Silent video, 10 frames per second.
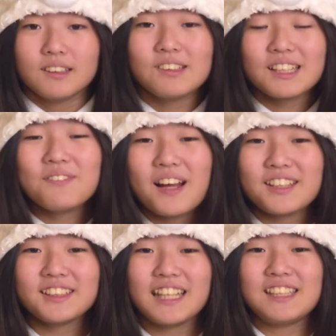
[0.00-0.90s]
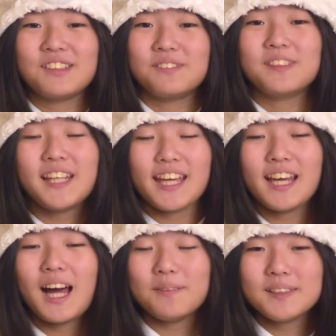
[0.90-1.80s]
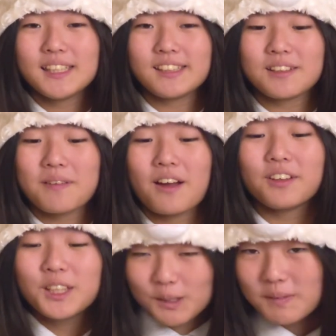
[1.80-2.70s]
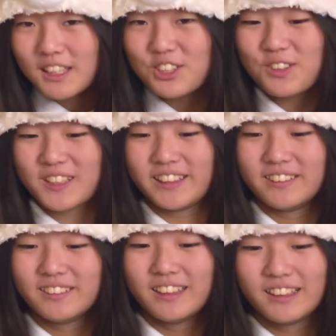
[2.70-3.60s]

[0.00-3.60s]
Welcome back to your classroom. Today, I'll be teaching about human nutrition.